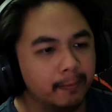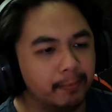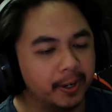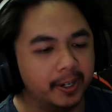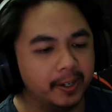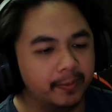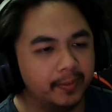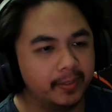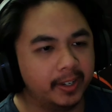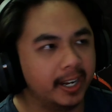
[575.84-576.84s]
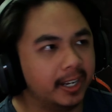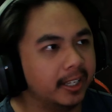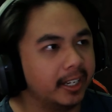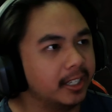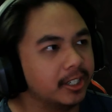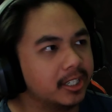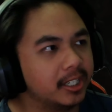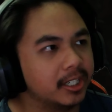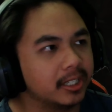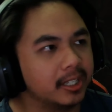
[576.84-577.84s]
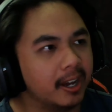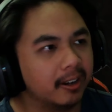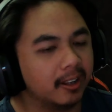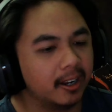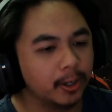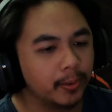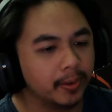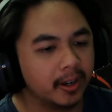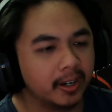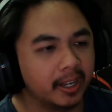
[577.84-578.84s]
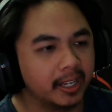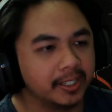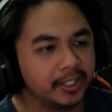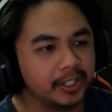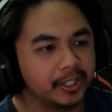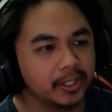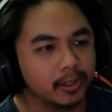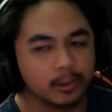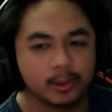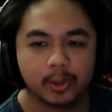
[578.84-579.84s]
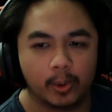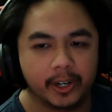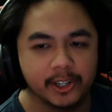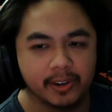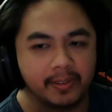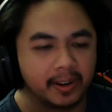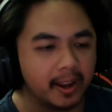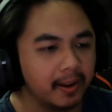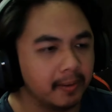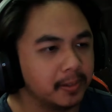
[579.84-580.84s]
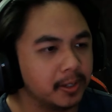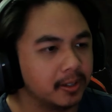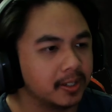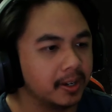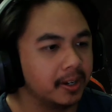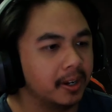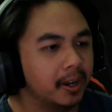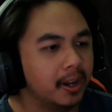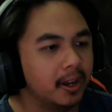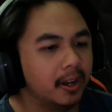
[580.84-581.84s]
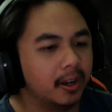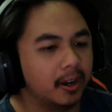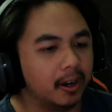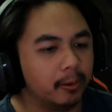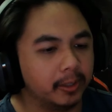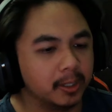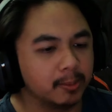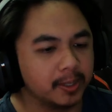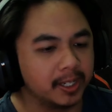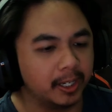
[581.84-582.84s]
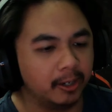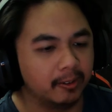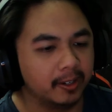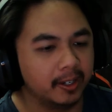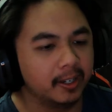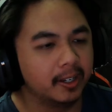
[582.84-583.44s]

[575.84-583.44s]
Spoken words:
But yeah, like just not a lot going on. I guess it's just those story-driven games, you could say, with this particularly.